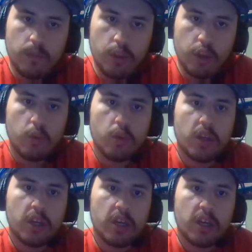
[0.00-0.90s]

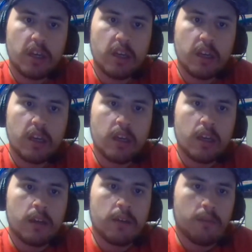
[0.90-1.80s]
Duke,
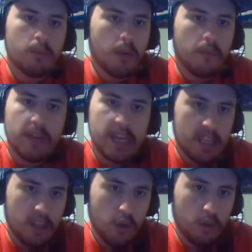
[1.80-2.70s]
well,
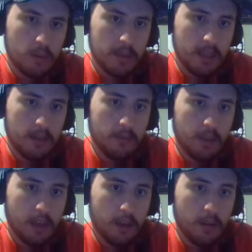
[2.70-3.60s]
fake Duke, to be
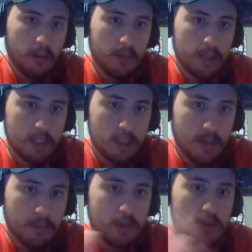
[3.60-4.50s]
fair, in recent
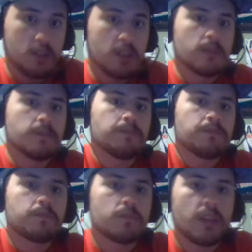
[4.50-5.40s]
chapters,
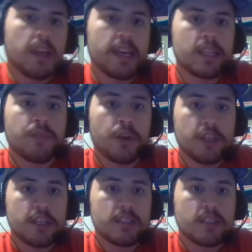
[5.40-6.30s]
is
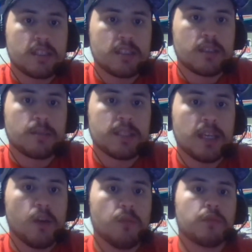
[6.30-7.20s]
Viernes
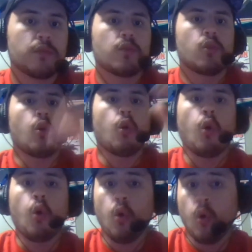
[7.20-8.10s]
himself,
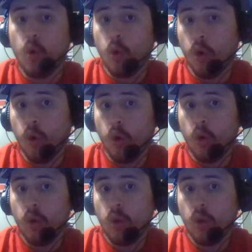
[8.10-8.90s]
or